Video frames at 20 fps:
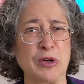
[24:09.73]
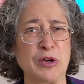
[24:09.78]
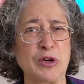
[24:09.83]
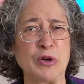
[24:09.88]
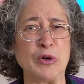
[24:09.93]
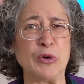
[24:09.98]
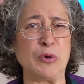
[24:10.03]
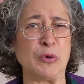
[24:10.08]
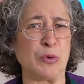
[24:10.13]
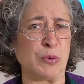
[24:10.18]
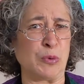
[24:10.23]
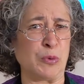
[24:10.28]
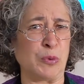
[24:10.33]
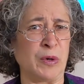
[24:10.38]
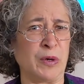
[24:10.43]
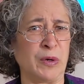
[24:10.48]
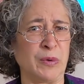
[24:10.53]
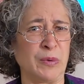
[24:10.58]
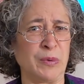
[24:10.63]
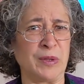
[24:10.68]
goo
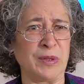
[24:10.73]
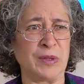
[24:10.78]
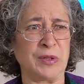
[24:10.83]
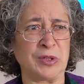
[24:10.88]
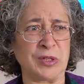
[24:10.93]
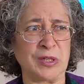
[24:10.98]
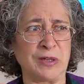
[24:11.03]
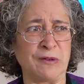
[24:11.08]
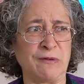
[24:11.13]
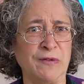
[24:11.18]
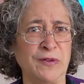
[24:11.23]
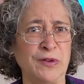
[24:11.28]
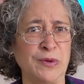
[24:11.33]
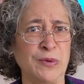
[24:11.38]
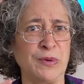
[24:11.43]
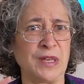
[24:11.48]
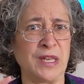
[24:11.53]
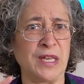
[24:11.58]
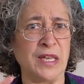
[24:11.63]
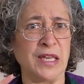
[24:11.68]
with just a
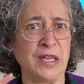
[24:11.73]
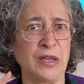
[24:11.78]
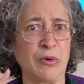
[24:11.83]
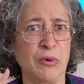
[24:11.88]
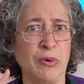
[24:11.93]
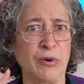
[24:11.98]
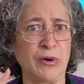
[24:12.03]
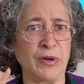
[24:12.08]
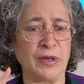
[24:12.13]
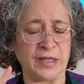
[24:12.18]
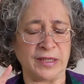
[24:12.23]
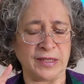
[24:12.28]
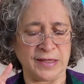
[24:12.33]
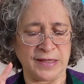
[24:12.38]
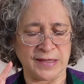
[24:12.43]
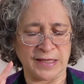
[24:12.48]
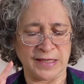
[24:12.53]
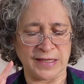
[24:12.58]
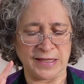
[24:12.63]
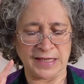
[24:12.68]
few key
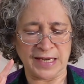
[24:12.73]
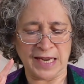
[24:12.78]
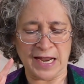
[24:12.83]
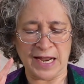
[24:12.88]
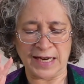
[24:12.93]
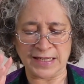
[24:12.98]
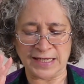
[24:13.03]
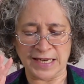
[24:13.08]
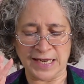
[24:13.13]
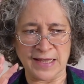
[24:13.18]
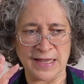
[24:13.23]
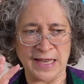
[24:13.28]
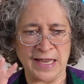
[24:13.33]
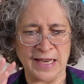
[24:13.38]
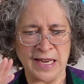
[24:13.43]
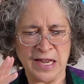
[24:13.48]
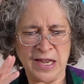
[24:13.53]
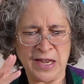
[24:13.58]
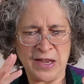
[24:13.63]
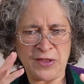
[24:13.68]
organs intact, and
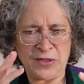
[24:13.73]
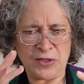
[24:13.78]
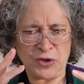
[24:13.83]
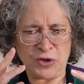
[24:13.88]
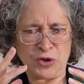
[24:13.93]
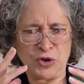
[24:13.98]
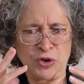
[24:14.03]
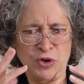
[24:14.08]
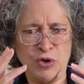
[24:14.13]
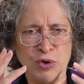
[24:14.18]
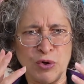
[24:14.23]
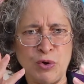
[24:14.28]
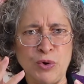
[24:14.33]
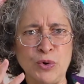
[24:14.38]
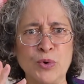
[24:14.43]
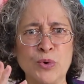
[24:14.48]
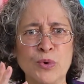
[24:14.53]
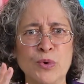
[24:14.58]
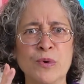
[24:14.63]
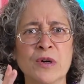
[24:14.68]
then the
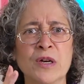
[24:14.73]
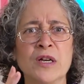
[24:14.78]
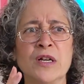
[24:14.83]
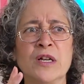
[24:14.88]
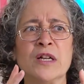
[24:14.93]
goo